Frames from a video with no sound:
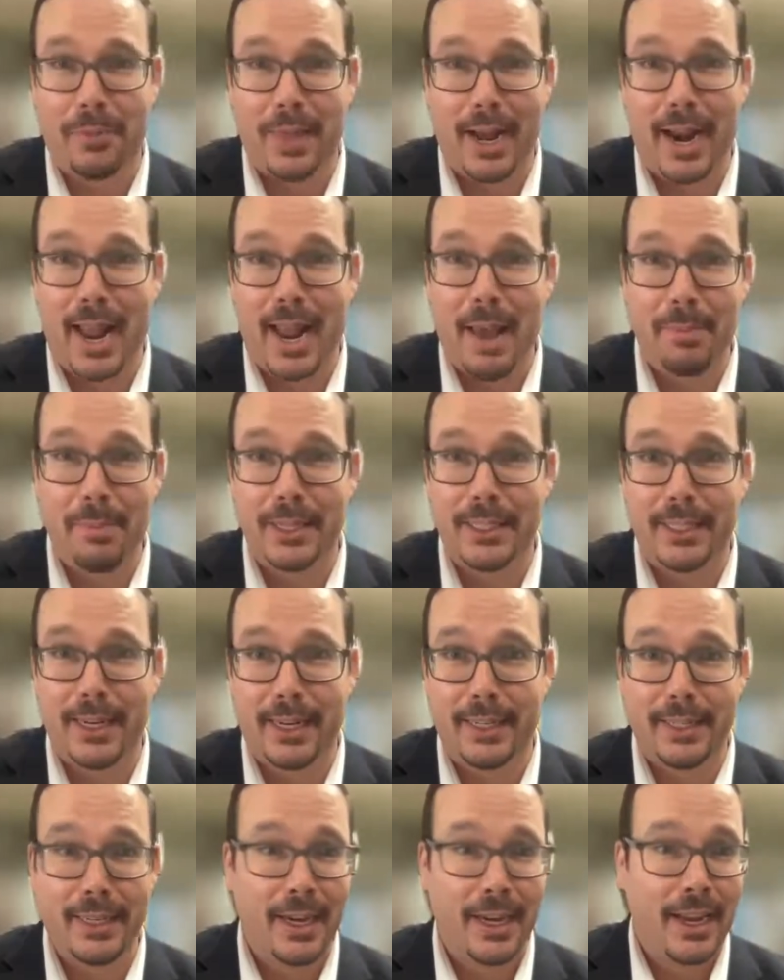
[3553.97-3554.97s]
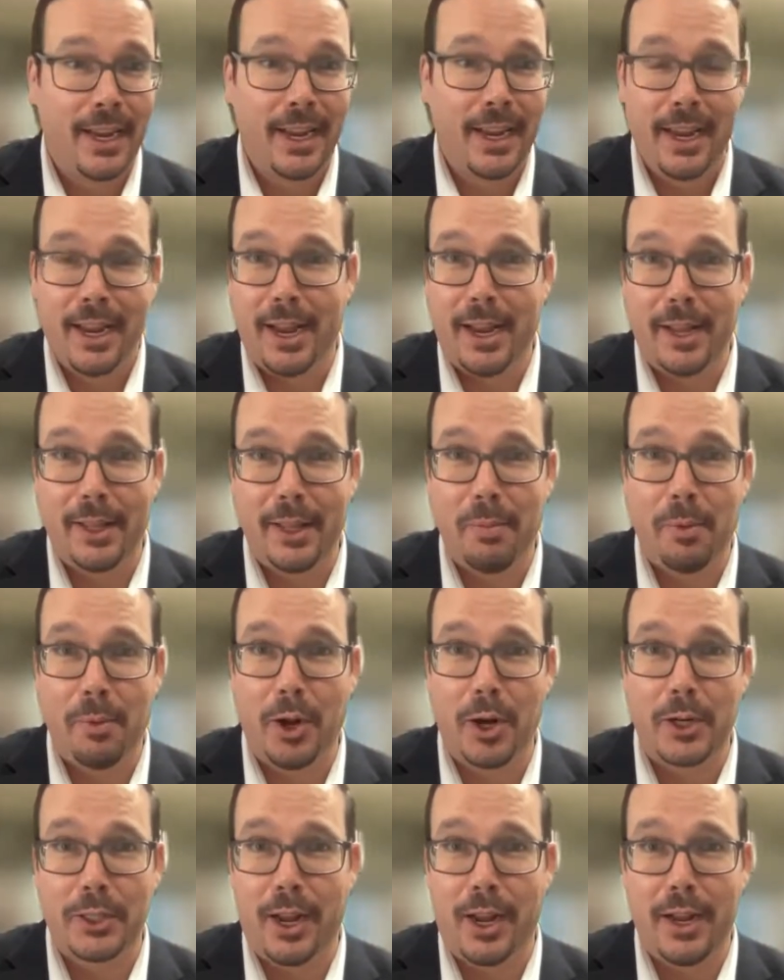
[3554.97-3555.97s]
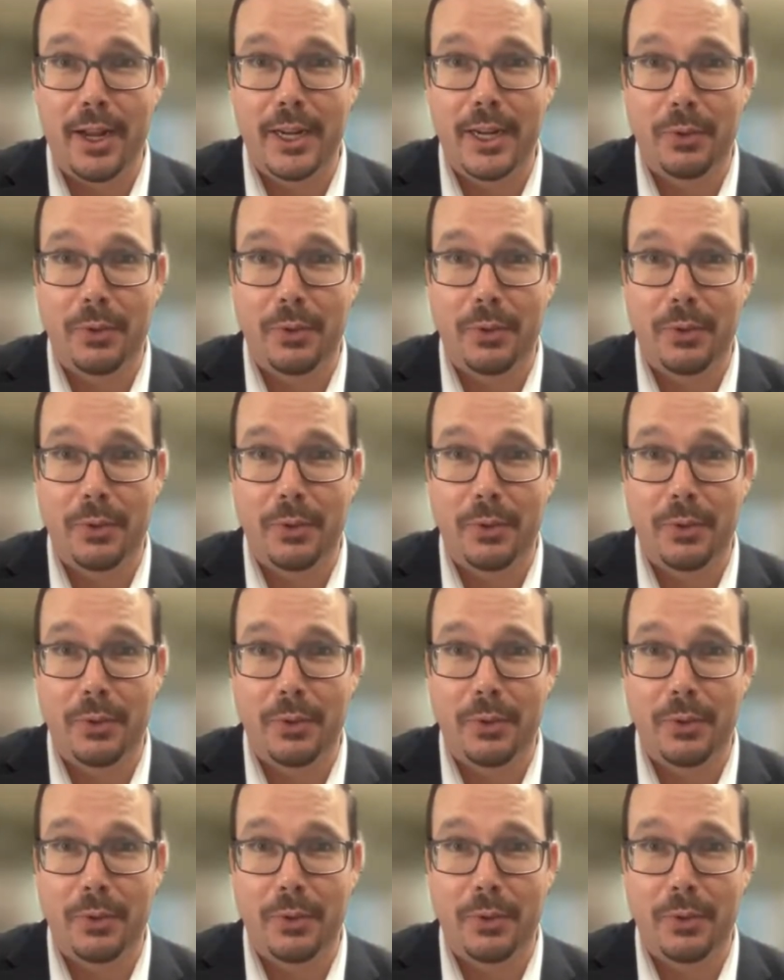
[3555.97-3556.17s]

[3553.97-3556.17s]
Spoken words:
that happens at a liberal arts college